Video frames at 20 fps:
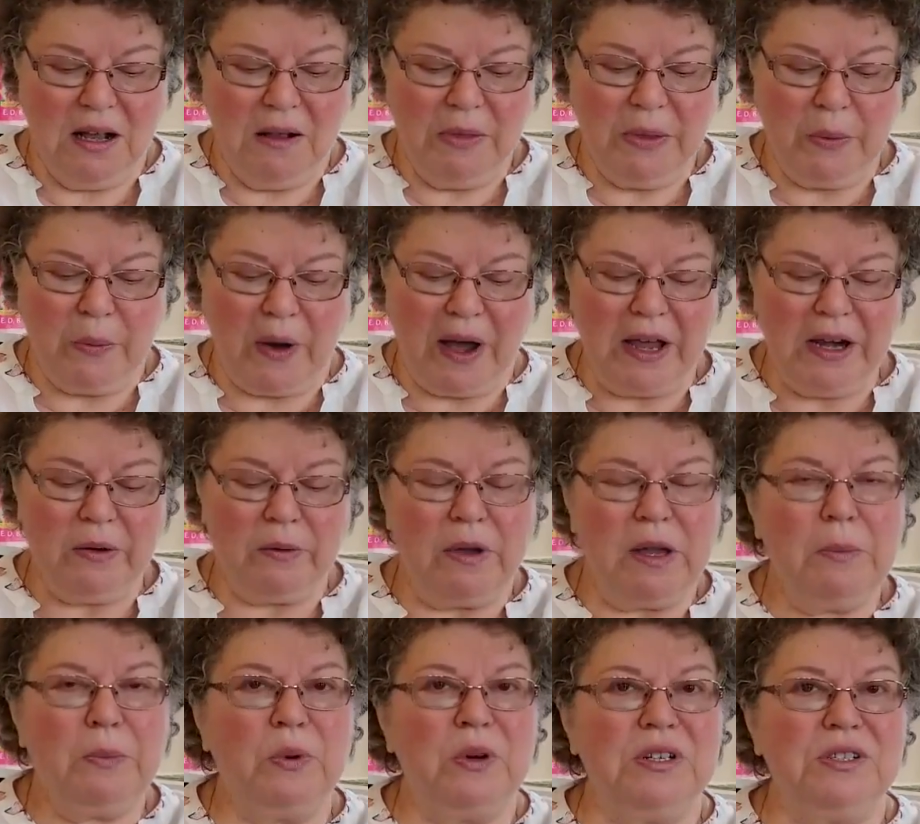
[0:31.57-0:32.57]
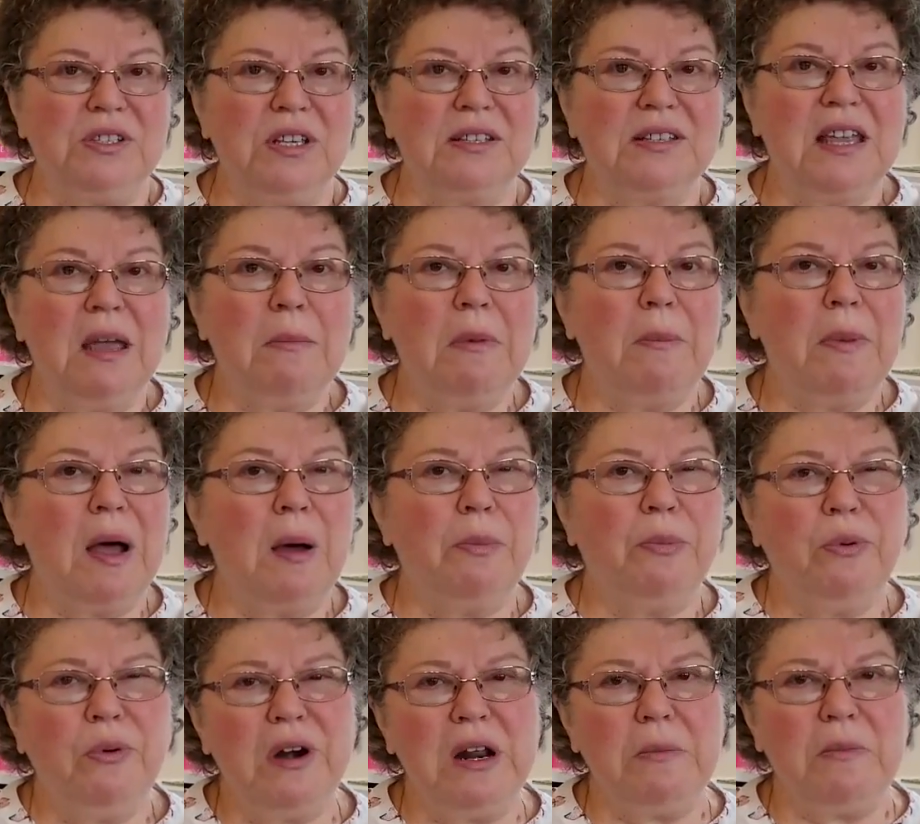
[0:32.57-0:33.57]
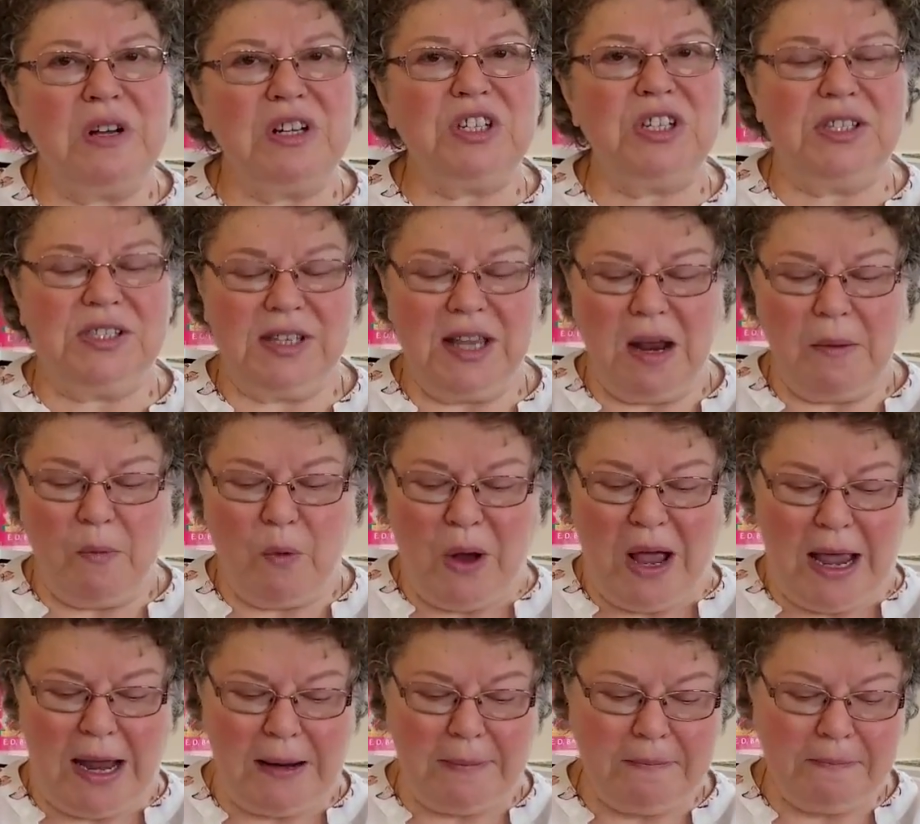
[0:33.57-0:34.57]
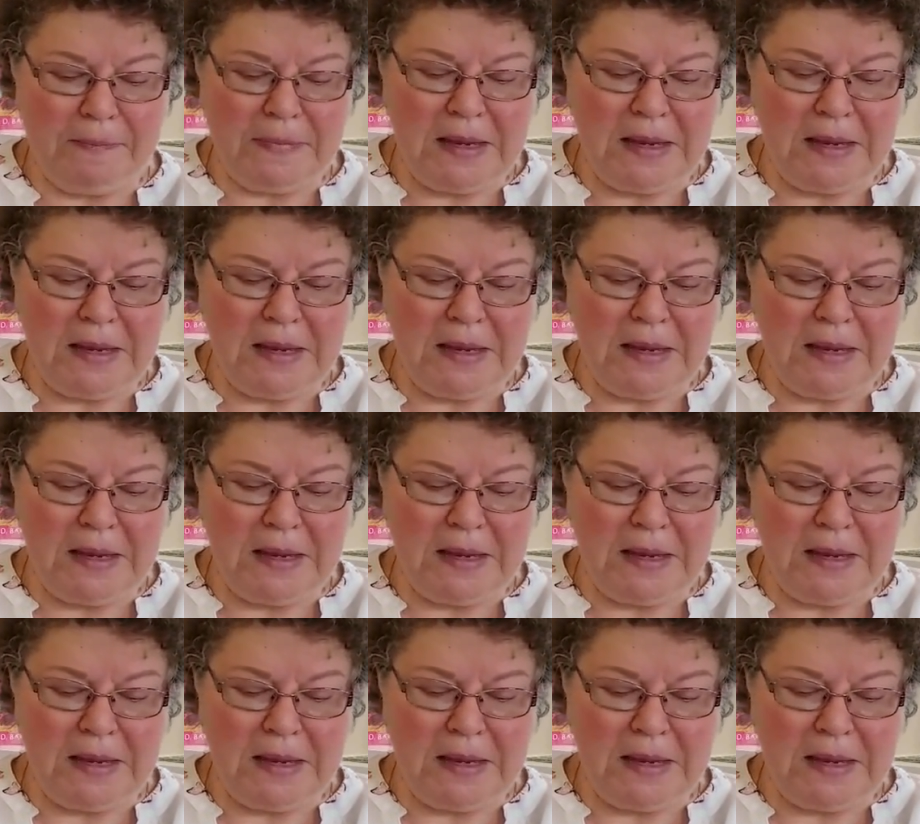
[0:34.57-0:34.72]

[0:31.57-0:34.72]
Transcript: The Wide Awake Princess came about pretty much the same way.